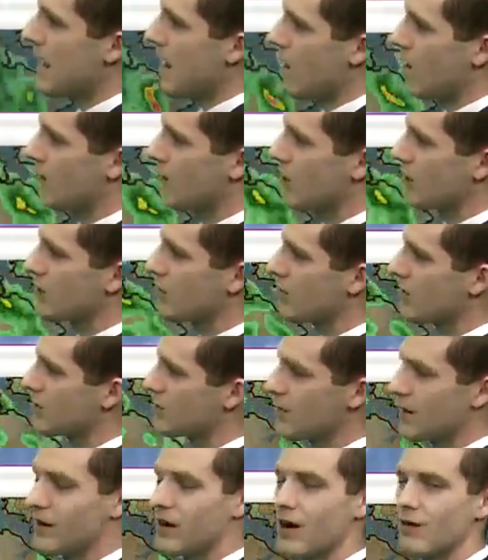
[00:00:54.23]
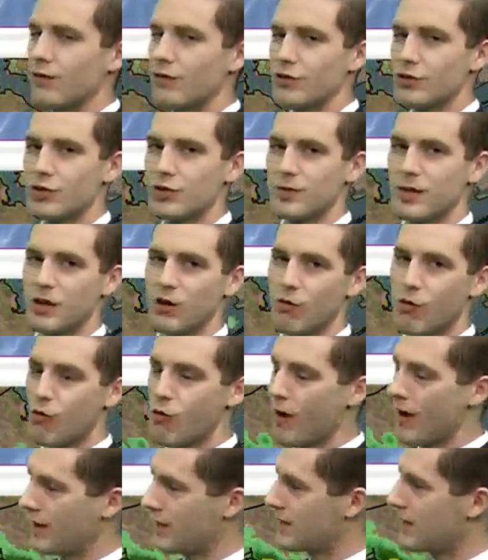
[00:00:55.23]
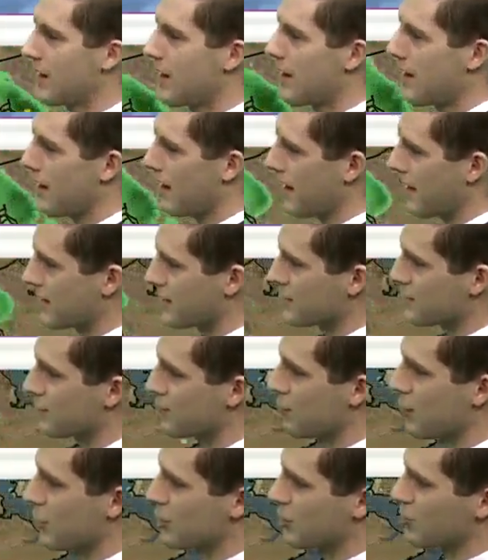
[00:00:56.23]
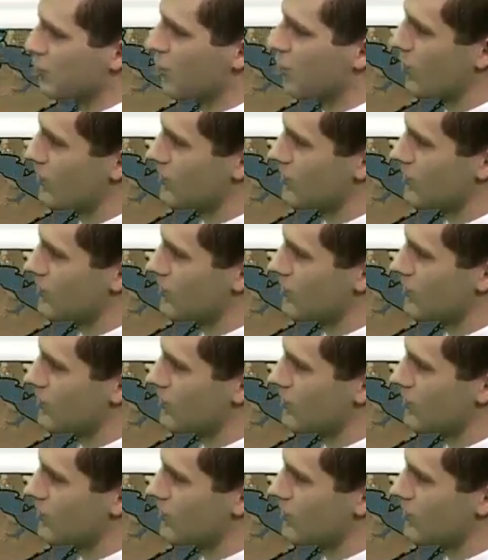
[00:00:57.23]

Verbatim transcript: However, I don't expect coverage to be quite uh, as much as what we